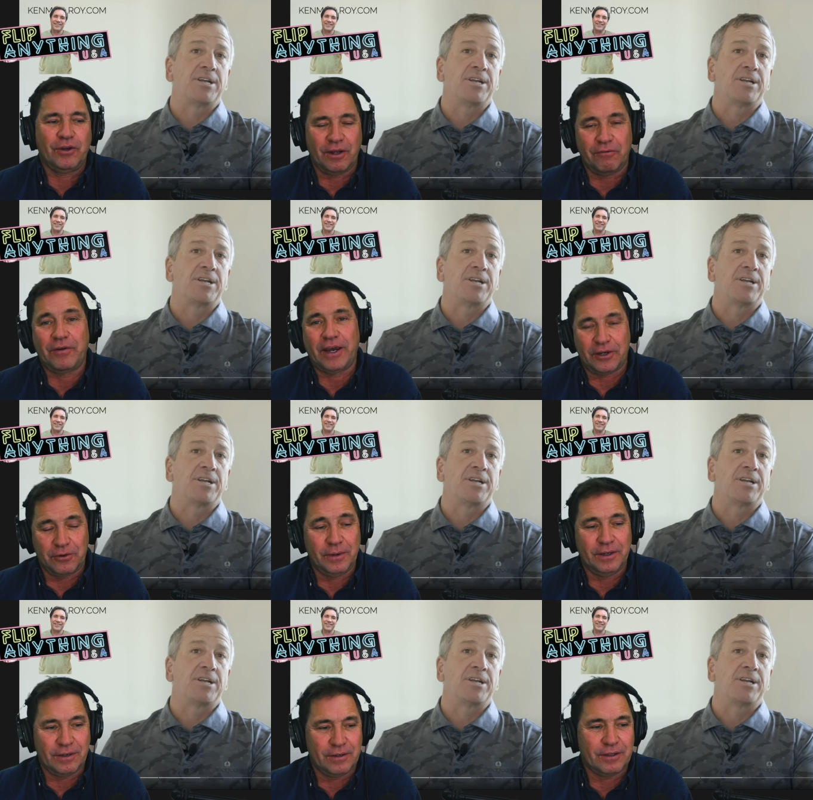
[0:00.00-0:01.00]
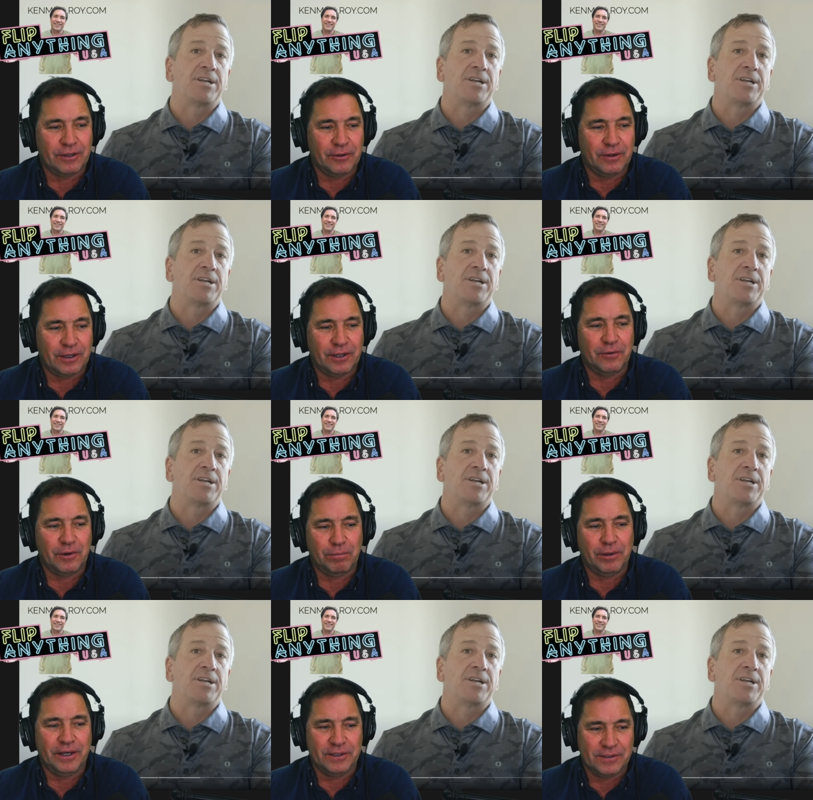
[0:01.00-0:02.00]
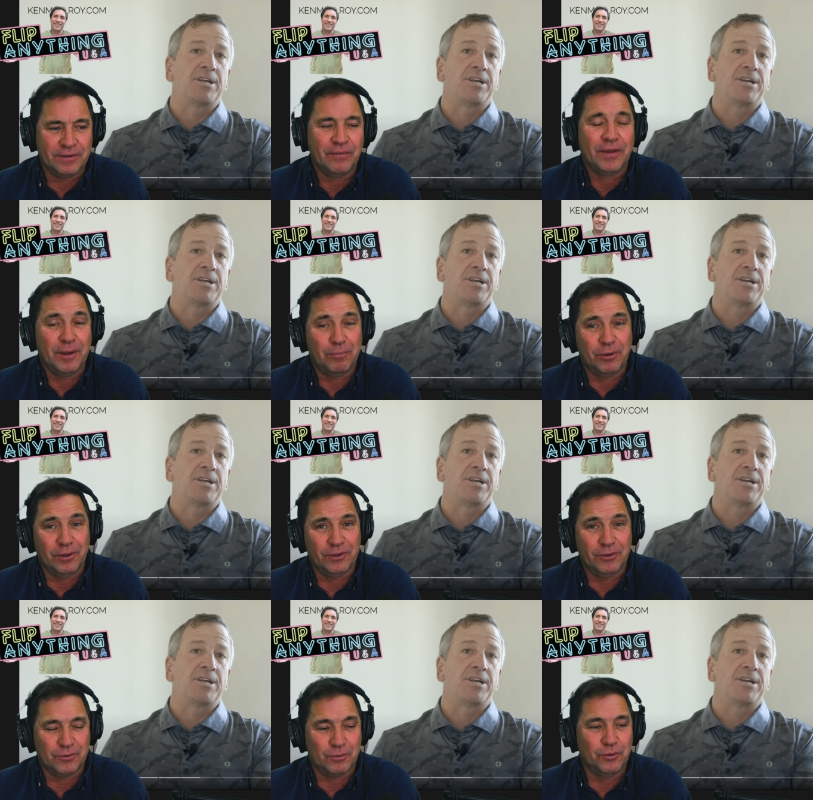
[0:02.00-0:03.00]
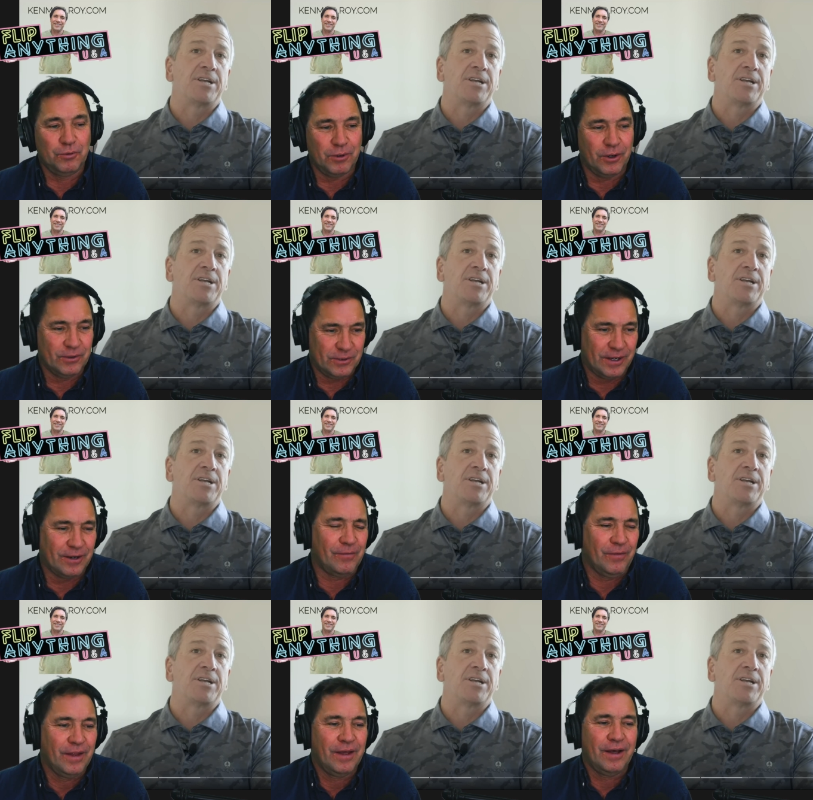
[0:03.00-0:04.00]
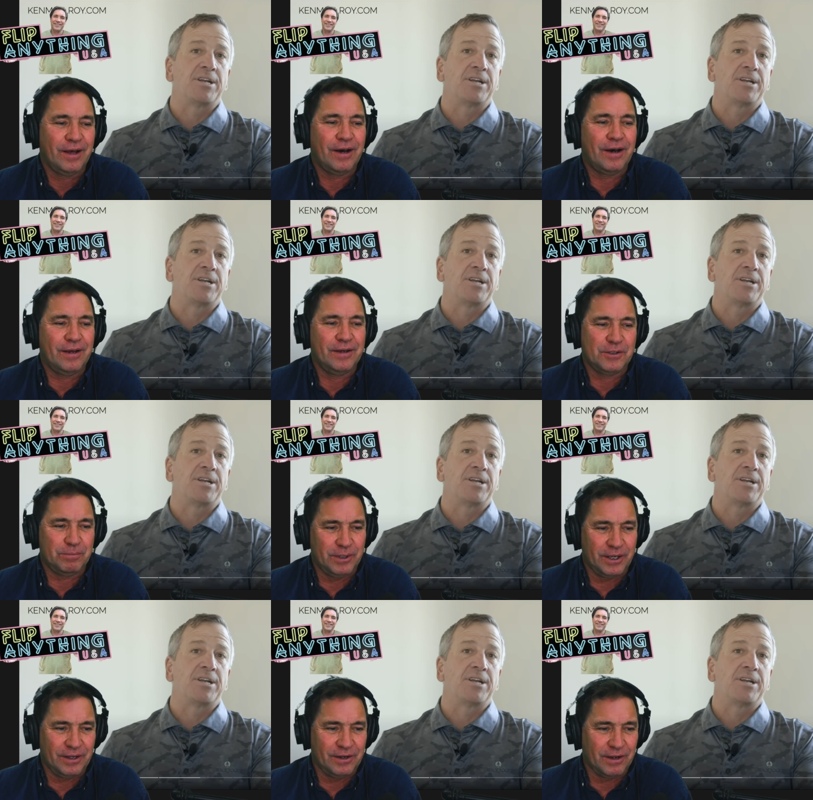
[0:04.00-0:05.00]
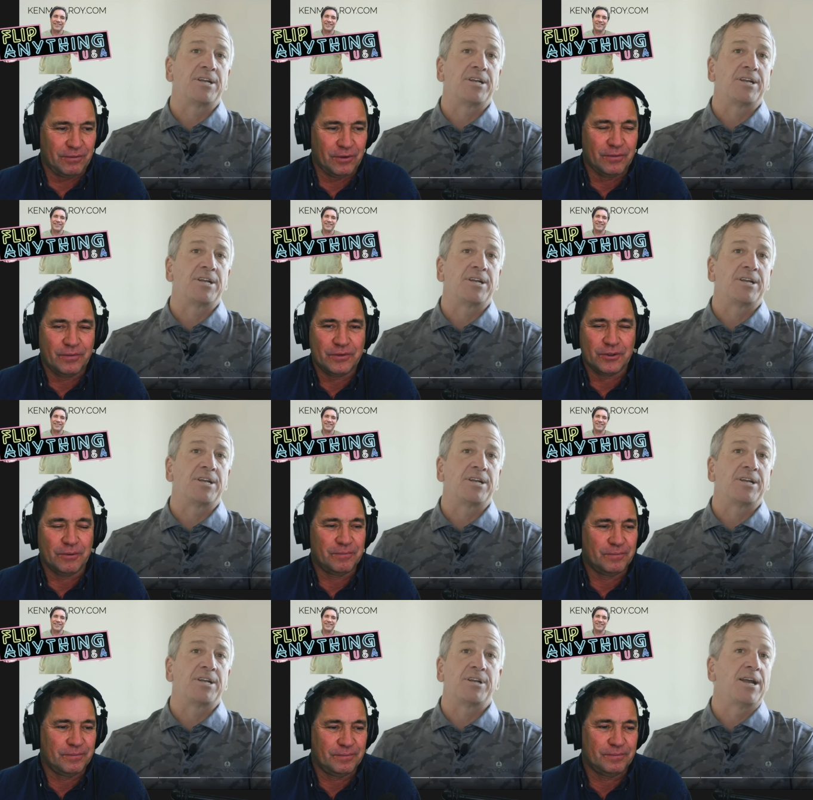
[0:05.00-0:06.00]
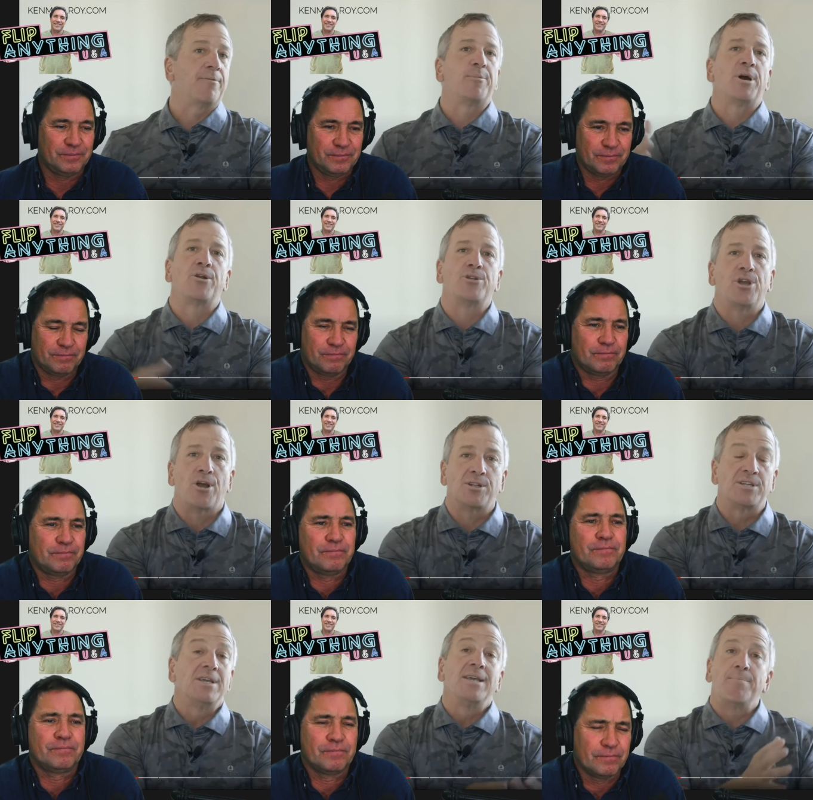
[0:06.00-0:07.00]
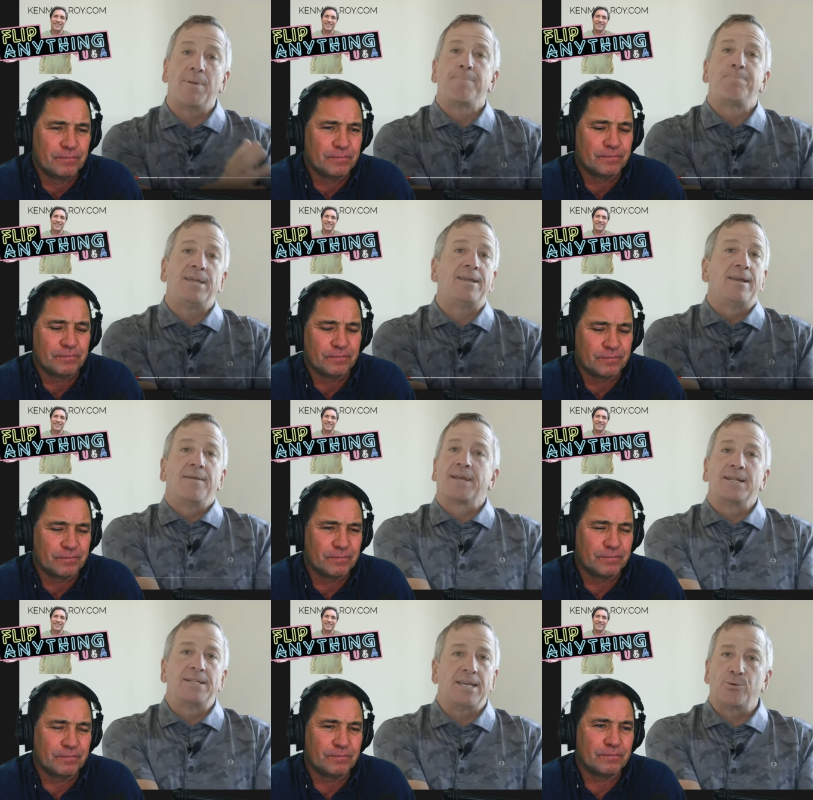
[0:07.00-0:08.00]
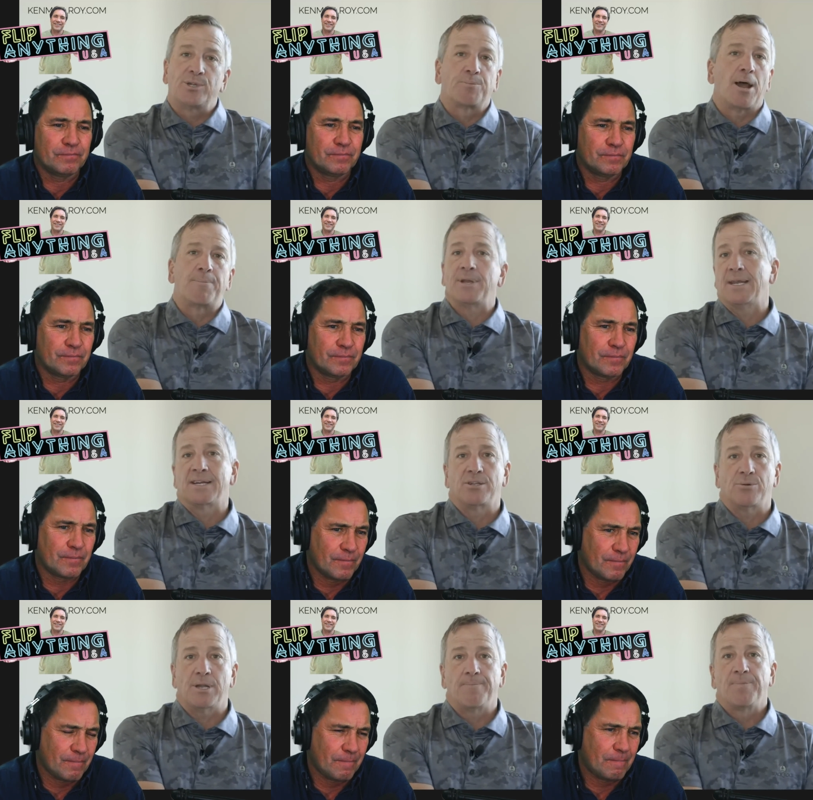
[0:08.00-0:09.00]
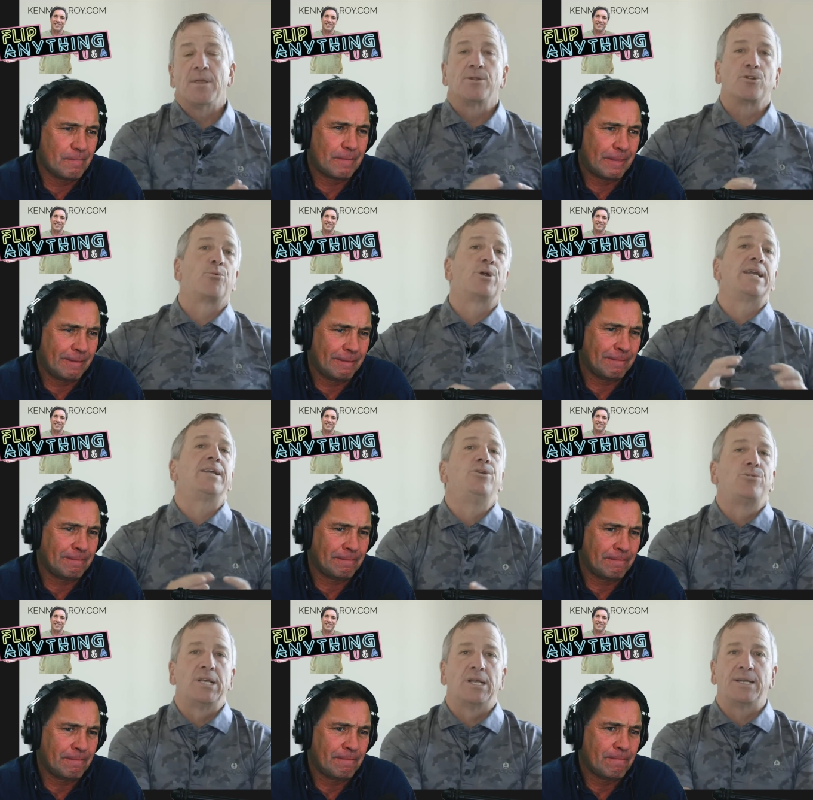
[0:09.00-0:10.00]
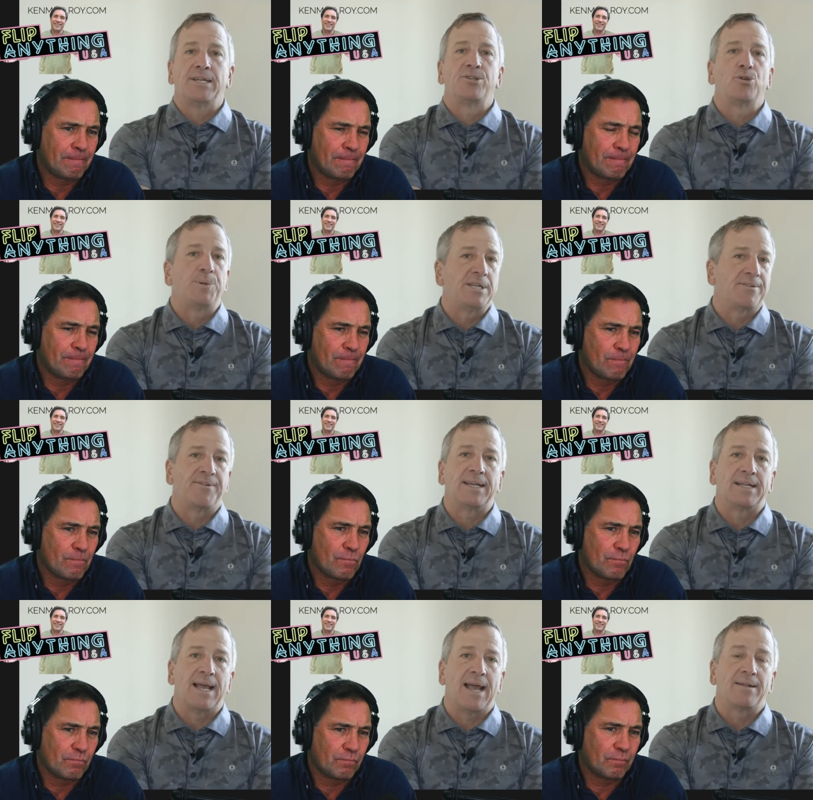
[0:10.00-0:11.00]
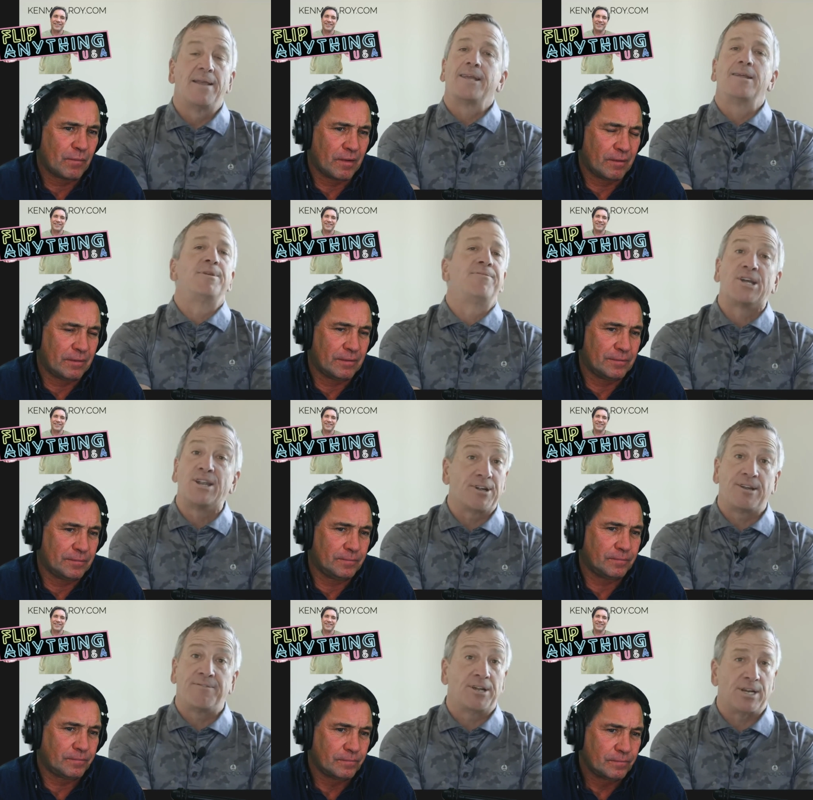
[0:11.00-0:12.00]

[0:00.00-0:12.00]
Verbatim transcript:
Speaker 1: got to factor in. Clear, clearing a place and pulling those root balls out uh, is a big endeavor. So
Speaker 2: that come from 100 yards, it might be the contiguous property next to it. So bringing utilities to a piece of vacant land can be very, very,